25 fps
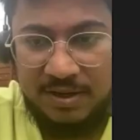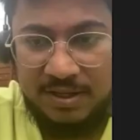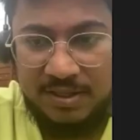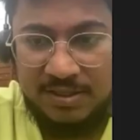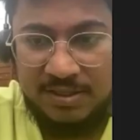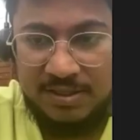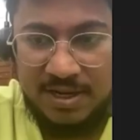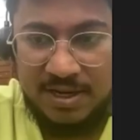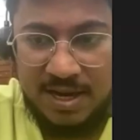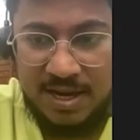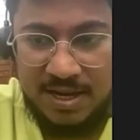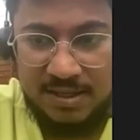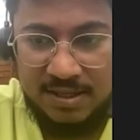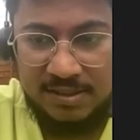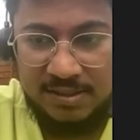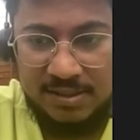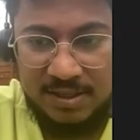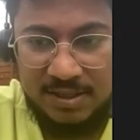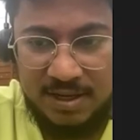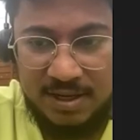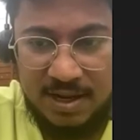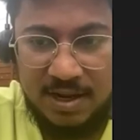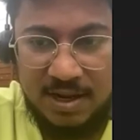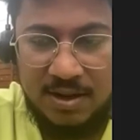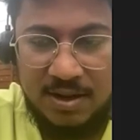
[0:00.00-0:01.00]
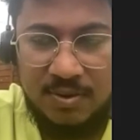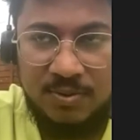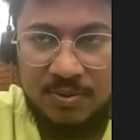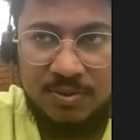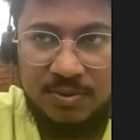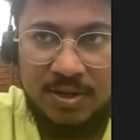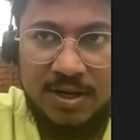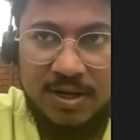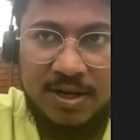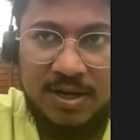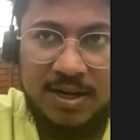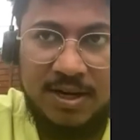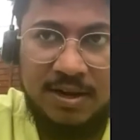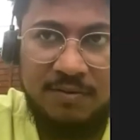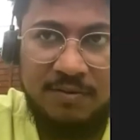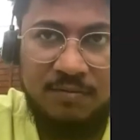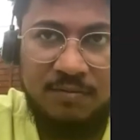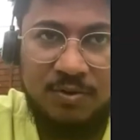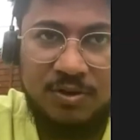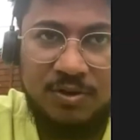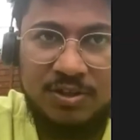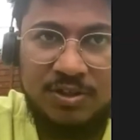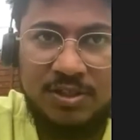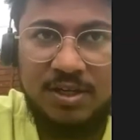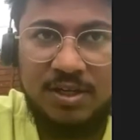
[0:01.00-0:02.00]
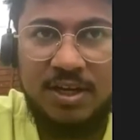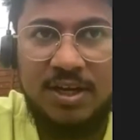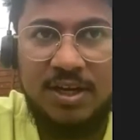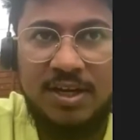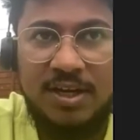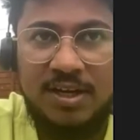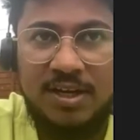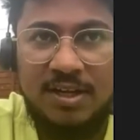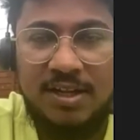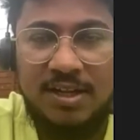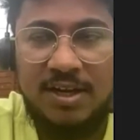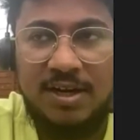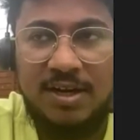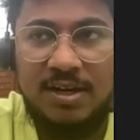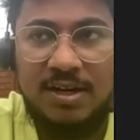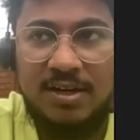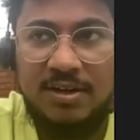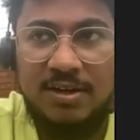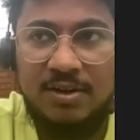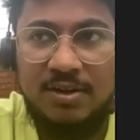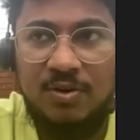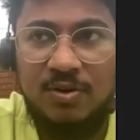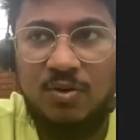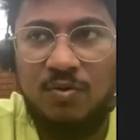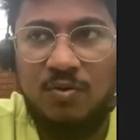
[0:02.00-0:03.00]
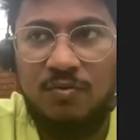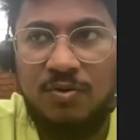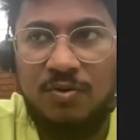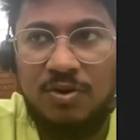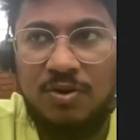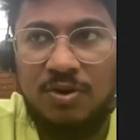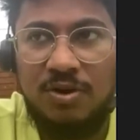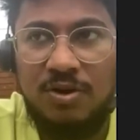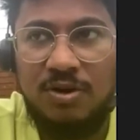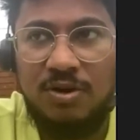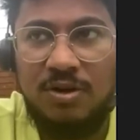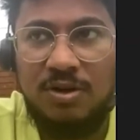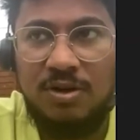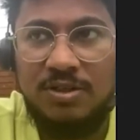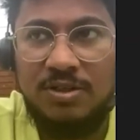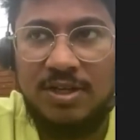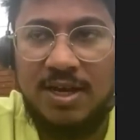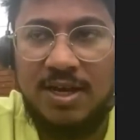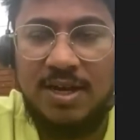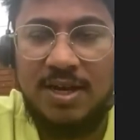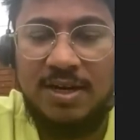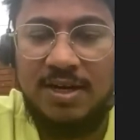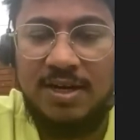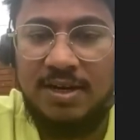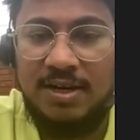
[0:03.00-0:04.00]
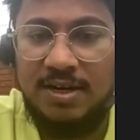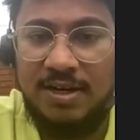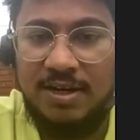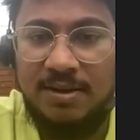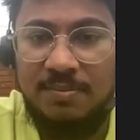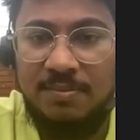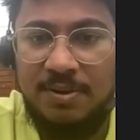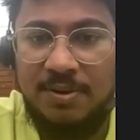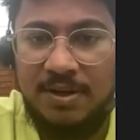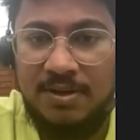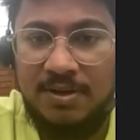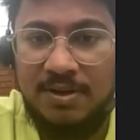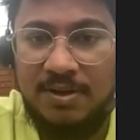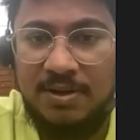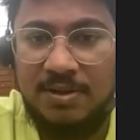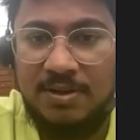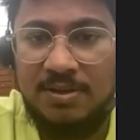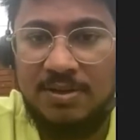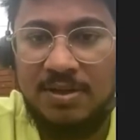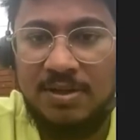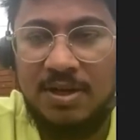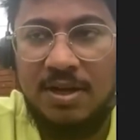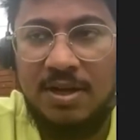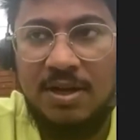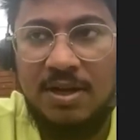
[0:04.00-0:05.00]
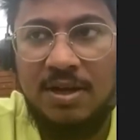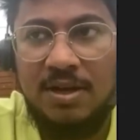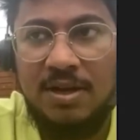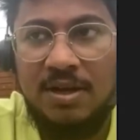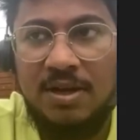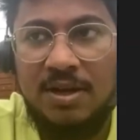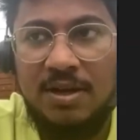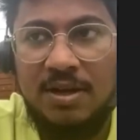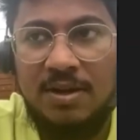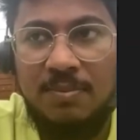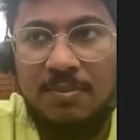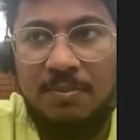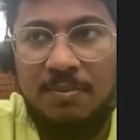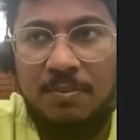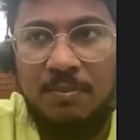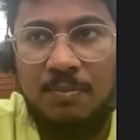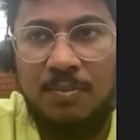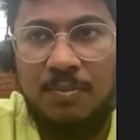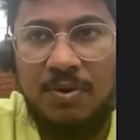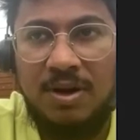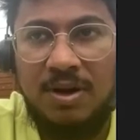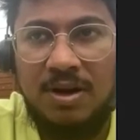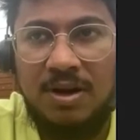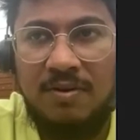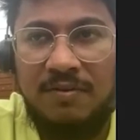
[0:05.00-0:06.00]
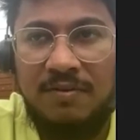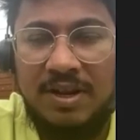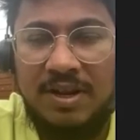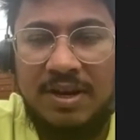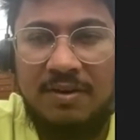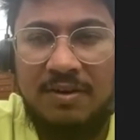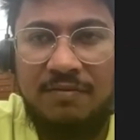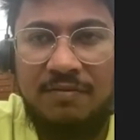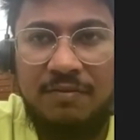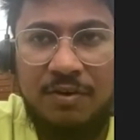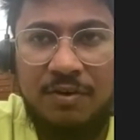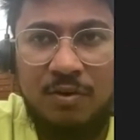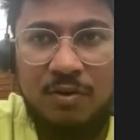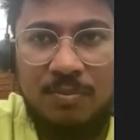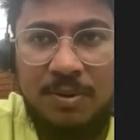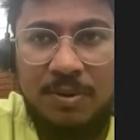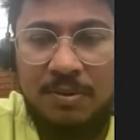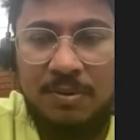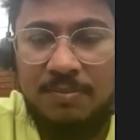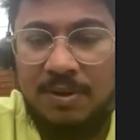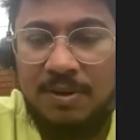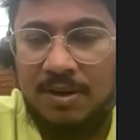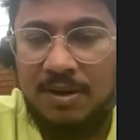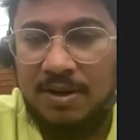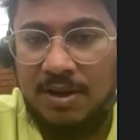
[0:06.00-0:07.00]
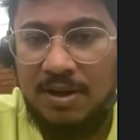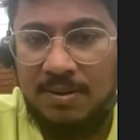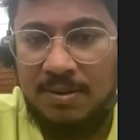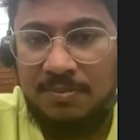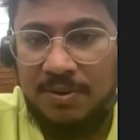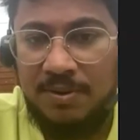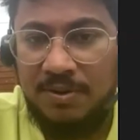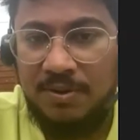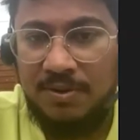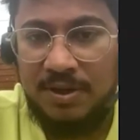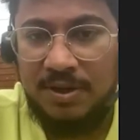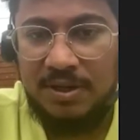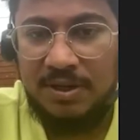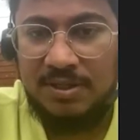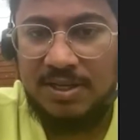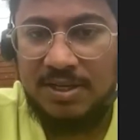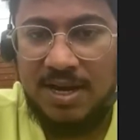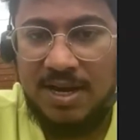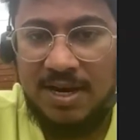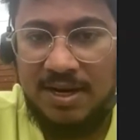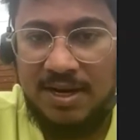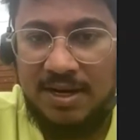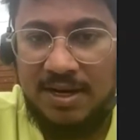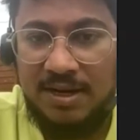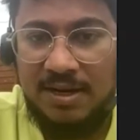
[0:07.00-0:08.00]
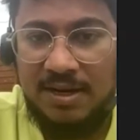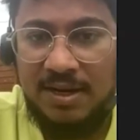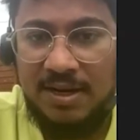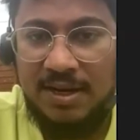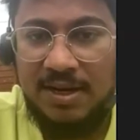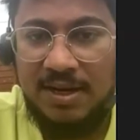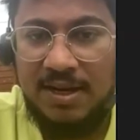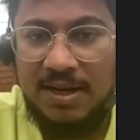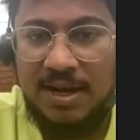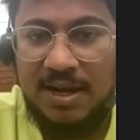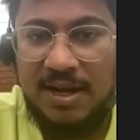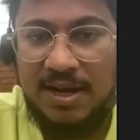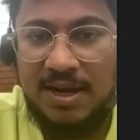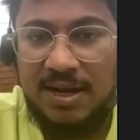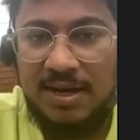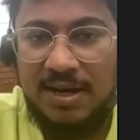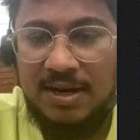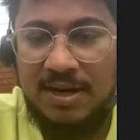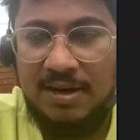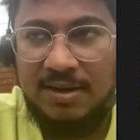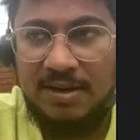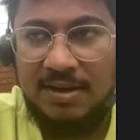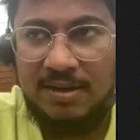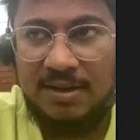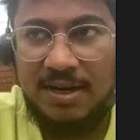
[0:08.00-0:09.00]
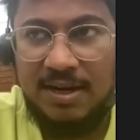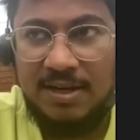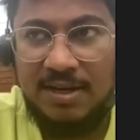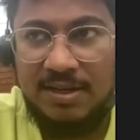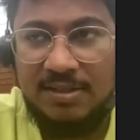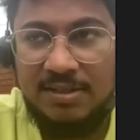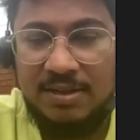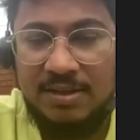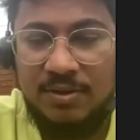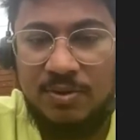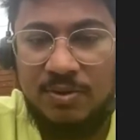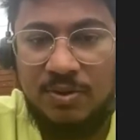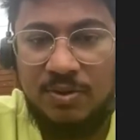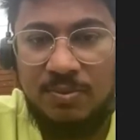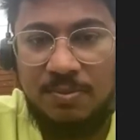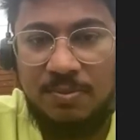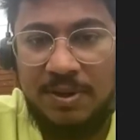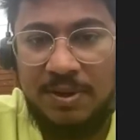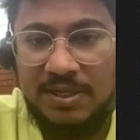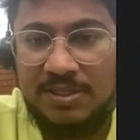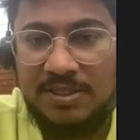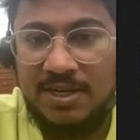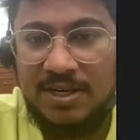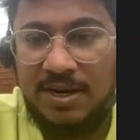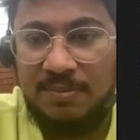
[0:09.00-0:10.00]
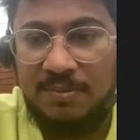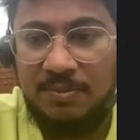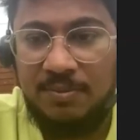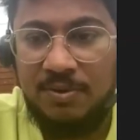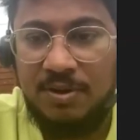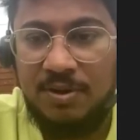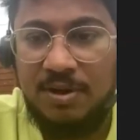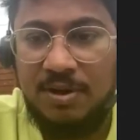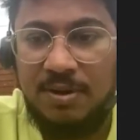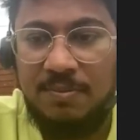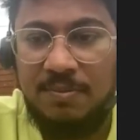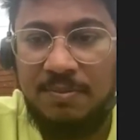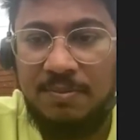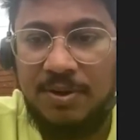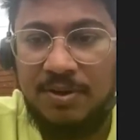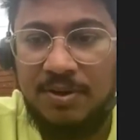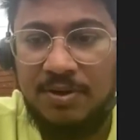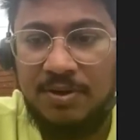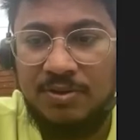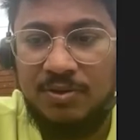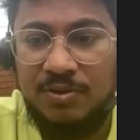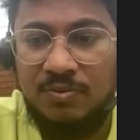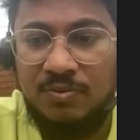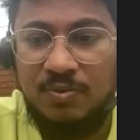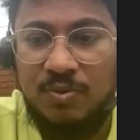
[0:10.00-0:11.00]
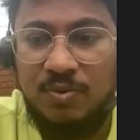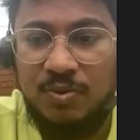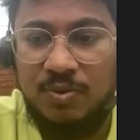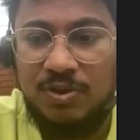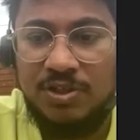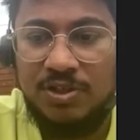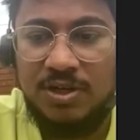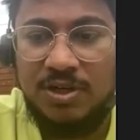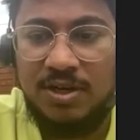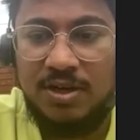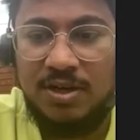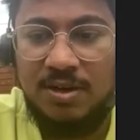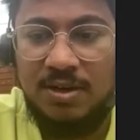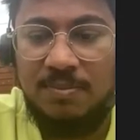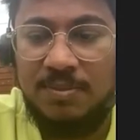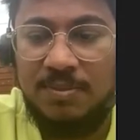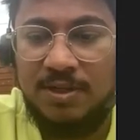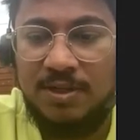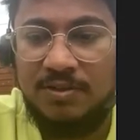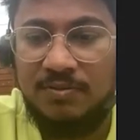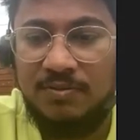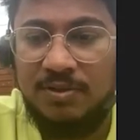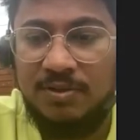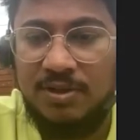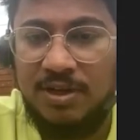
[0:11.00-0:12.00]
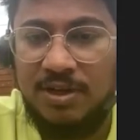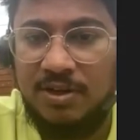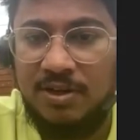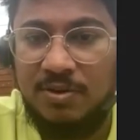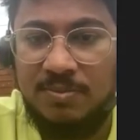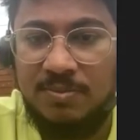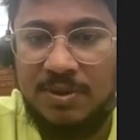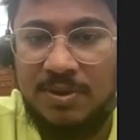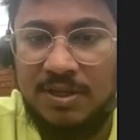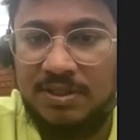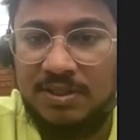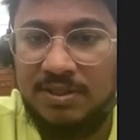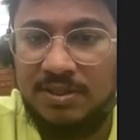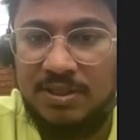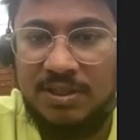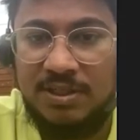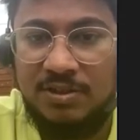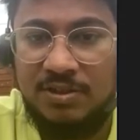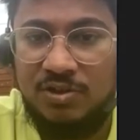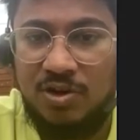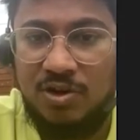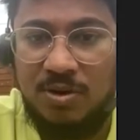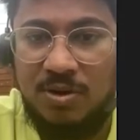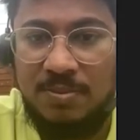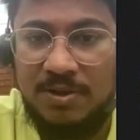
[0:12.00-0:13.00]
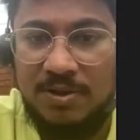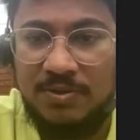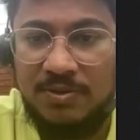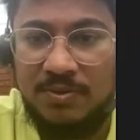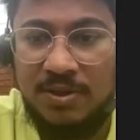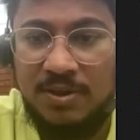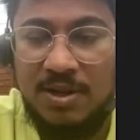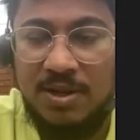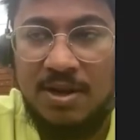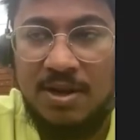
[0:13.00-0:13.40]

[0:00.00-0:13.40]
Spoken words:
chance now, that I would say that go for Jan intake, because very few people come during Jan intake, and that is a good best time to come, because you won't struggle much for the accommodation and job as well.